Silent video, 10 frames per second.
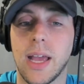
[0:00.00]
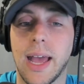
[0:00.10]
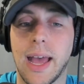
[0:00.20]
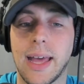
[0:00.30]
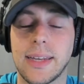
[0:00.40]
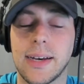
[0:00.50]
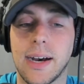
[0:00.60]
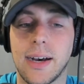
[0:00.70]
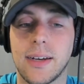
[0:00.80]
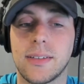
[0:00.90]
and
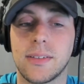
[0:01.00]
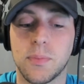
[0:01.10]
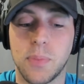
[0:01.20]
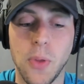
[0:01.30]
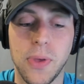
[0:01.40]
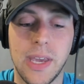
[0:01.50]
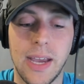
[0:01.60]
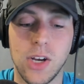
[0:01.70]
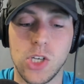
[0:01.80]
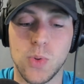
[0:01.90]
uh, both the
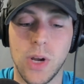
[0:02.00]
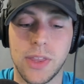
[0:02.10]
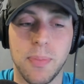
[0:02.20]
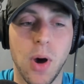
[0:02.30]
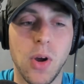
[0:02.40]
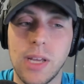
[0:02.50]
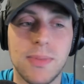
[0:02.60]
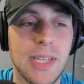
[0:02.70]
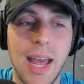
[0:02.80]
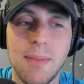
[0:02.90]
kickers were at the podium
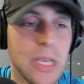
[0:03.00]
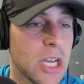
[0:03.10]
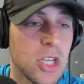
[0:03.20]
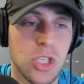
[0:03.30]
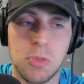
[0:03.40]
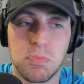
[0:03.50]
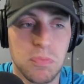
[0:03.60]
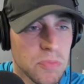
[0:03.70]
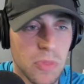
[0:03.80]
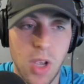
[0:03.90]
today because,
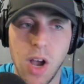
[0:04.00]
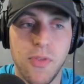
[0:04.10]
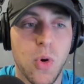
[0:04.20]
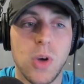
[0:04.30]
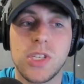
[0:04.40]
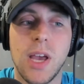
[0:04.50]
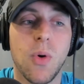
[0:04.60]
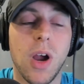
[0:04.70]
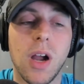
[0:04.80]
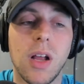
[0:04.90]
of course, they
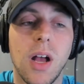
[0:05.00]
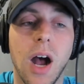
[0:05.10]
were.